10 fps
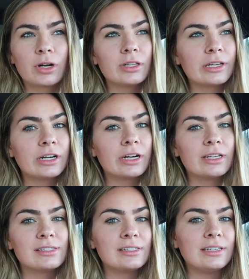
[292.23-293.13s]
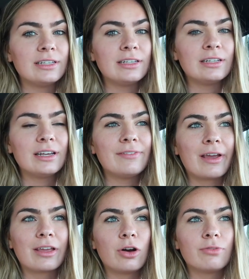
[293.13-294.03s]
earlier and see if
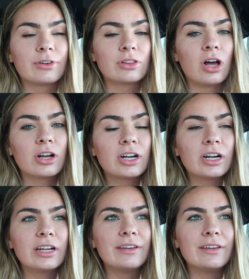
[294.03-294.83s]
I can go for longer,